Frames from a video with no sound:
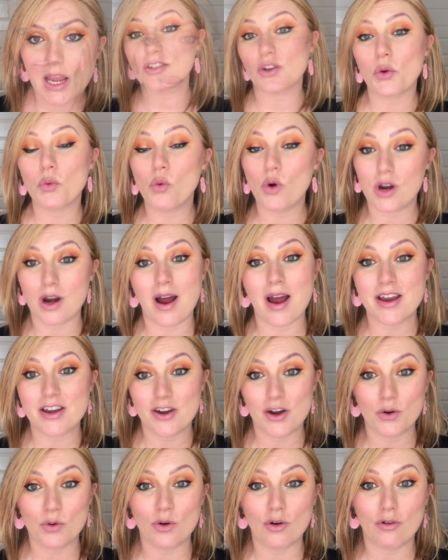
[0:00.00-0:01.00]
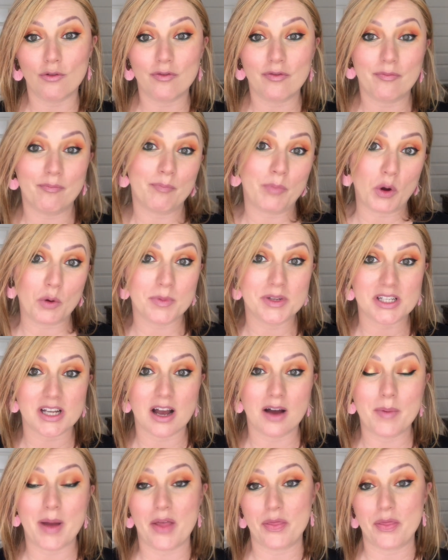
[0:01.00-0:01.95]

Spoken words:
So what I know of Belle Madame